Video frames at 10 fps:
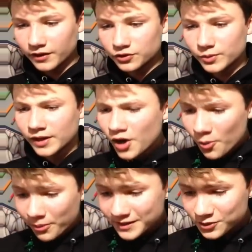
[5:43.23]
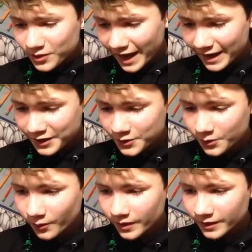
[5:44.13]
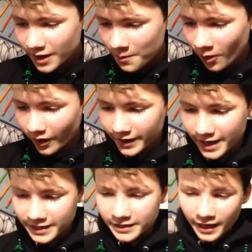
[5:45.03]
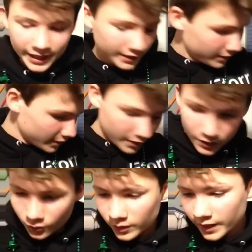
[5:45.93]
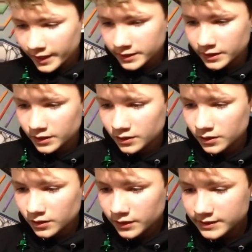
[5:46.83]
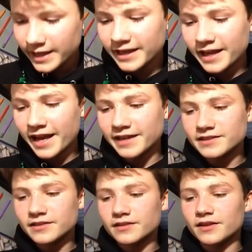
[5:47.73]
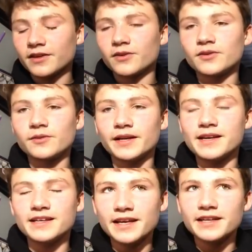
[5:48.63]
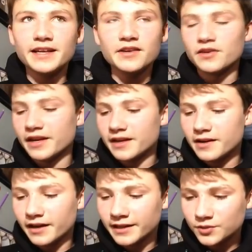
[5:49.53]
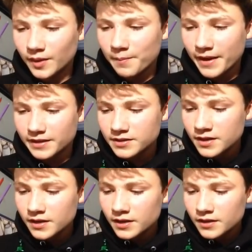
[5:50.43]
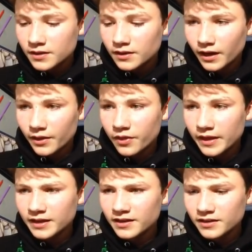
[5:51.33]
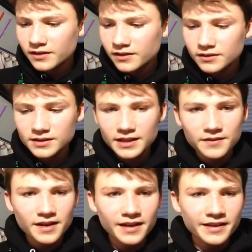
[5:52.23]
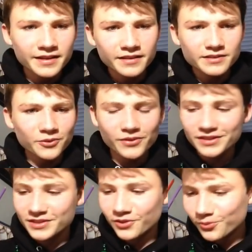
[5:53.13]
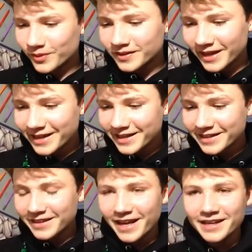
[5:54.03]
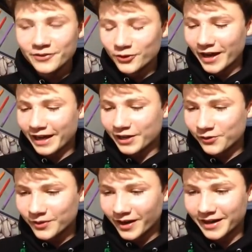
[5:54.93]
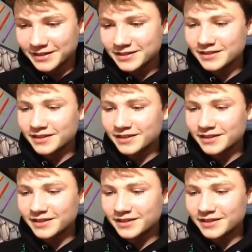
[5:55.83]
looked weird. But it's Lukaku, come on, 89 or 90? It's 88. Oh, wait, 88 or 89, that's what I meant. I think. Do we have 90? Don't think so, but 88 Lukaku, nice.